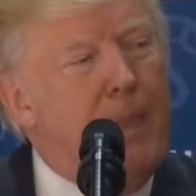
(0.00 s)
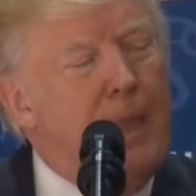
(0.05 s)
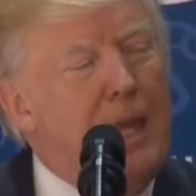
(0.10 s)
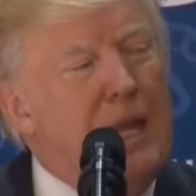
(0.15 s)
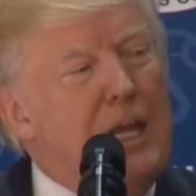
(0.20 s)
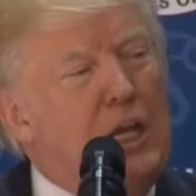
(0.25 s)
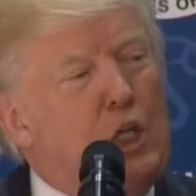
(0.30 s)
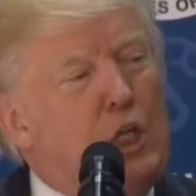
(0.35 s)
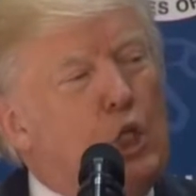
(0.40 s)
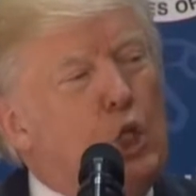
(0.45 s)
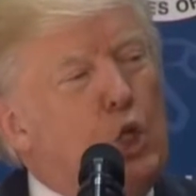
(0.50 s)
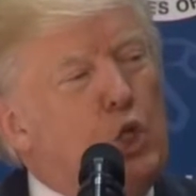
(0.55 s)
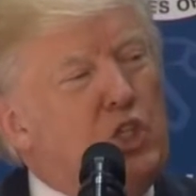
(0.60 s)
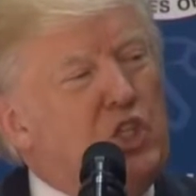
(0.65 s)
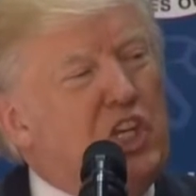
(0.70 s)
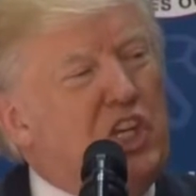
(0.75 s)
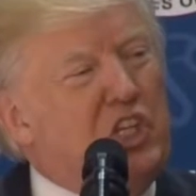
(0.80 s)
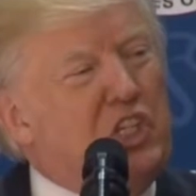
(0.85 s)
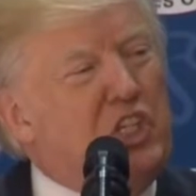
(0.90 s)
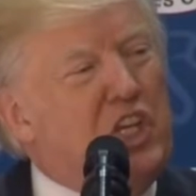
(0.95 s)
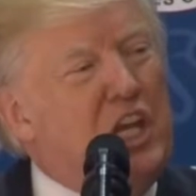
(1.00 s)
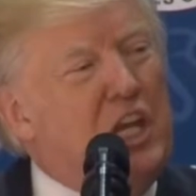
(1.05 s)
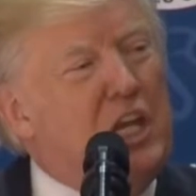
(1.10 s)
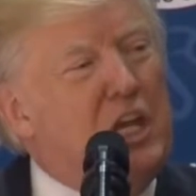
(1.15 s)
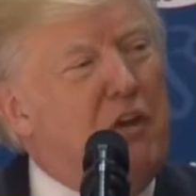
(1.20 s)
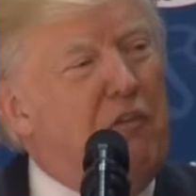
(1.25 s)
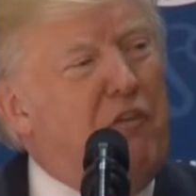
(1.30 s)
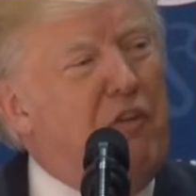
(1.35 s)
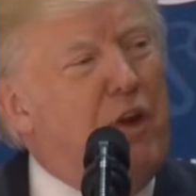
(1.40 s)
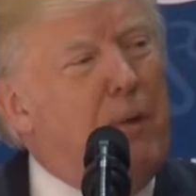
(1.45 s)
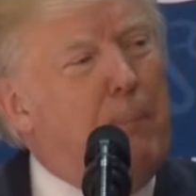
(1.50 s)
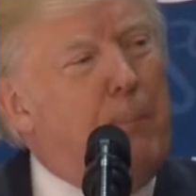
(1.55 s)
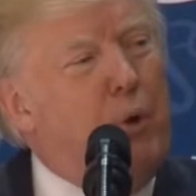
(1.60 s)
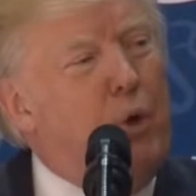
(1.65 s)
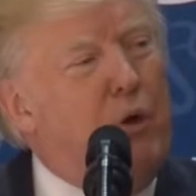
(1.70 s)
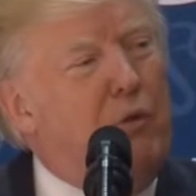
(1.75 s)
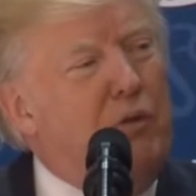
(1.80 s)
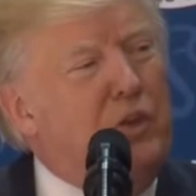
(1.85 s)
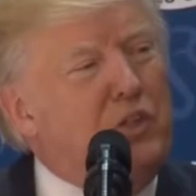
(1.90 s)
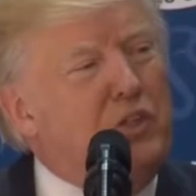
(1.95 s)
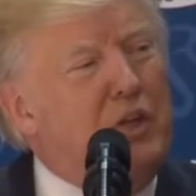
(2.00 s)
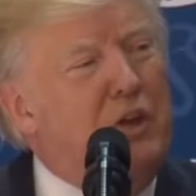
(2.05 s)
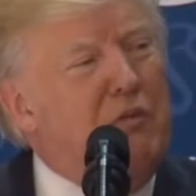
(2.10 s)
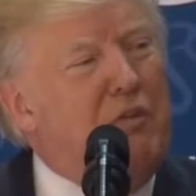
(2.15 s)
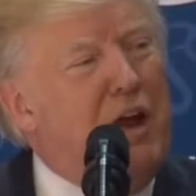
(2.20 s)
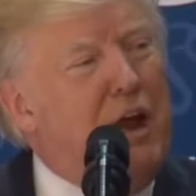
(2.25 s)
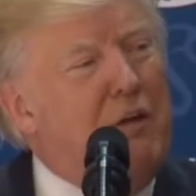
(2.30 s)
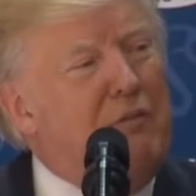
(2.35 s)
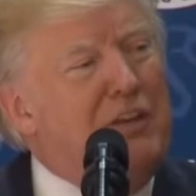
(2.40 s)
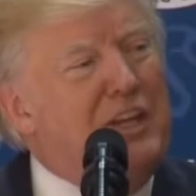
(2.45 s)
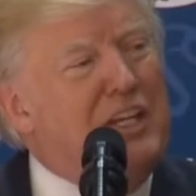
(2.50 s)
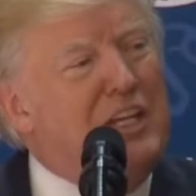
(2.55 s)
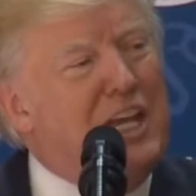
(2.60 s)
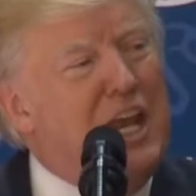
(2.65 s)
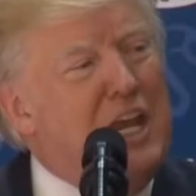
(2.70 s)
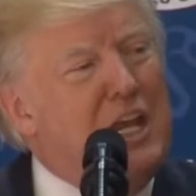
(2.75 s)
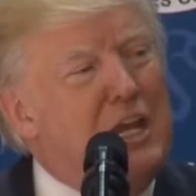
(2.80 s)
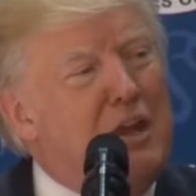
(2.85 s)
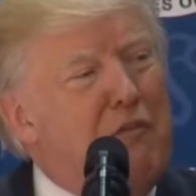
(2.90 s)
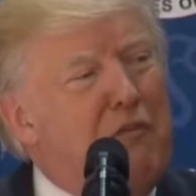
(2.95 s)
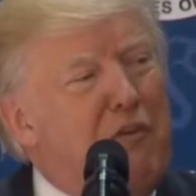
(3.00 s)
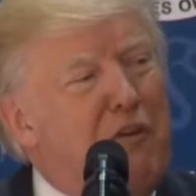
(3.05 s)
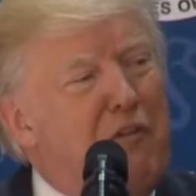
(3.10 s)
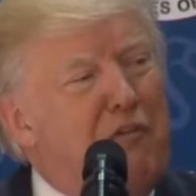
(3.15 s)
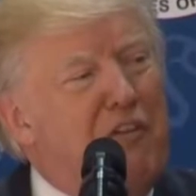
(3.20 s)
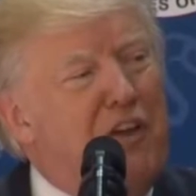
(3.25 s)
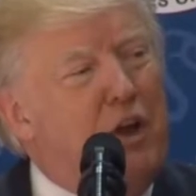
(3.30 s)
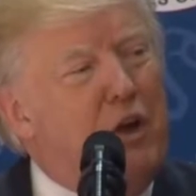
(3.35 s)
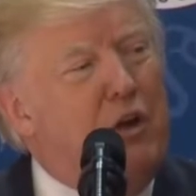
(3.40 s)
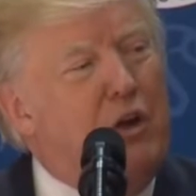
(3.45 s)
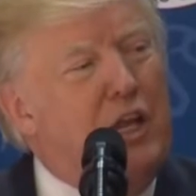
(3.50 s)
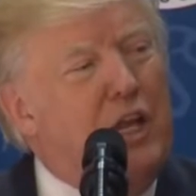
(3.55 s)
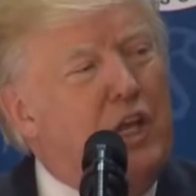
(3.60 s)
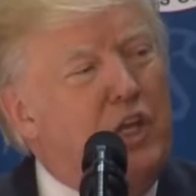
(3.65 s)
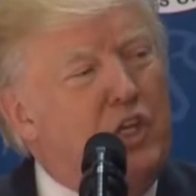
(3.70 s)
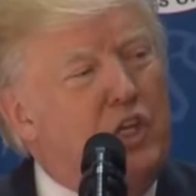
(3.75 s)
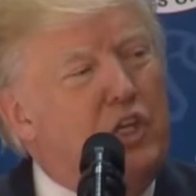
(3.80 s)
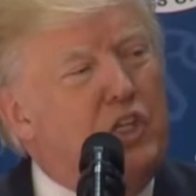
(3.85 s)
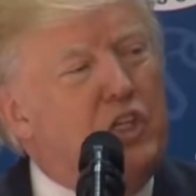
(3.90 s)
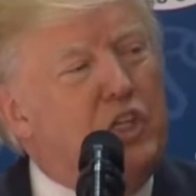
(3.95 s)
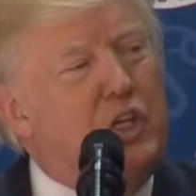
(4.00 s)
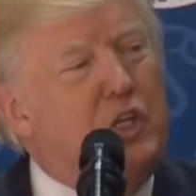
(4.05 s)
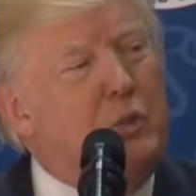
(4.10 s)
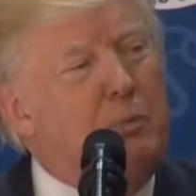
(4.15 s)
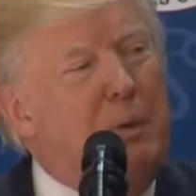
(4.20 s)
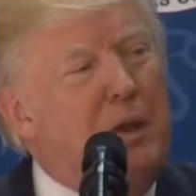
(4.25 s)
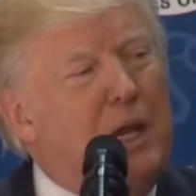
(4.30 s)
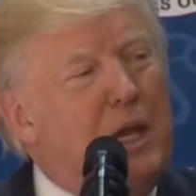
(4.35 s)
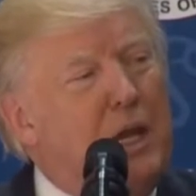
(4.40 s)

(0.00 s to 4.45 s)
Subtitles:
It includes 16 different approvals involving 10 different federal agencies being